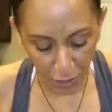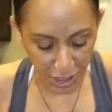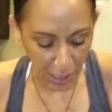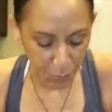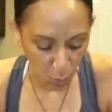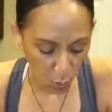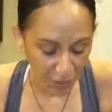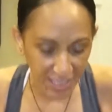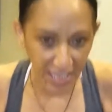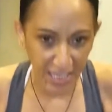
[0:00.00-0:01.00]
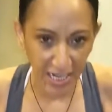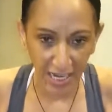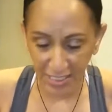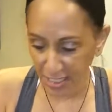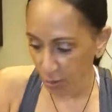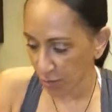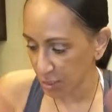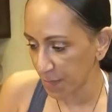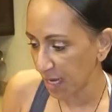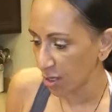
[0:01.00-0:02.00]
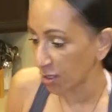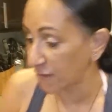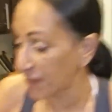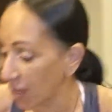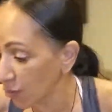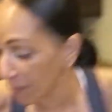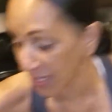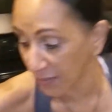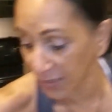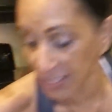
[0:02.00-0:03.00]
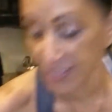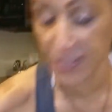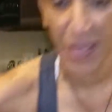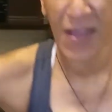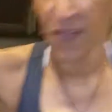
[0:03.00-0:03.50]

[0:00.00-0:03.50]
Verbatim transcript: on the top so all this can get nice and crispy. Now, you're going to follow me on this.